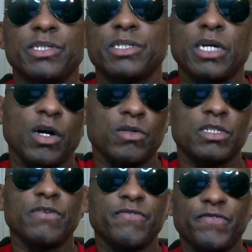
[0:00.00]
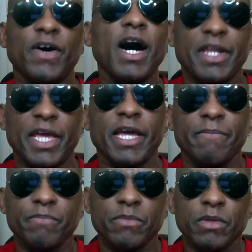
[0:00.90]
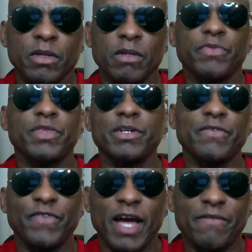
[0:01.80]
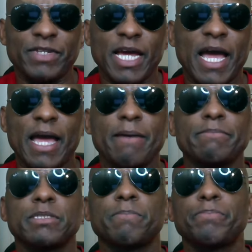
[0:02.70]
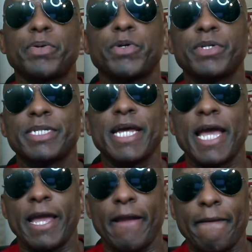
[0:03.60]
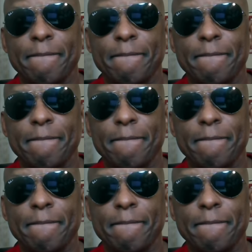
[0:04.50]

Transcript: to talk to Fani 35 times per day?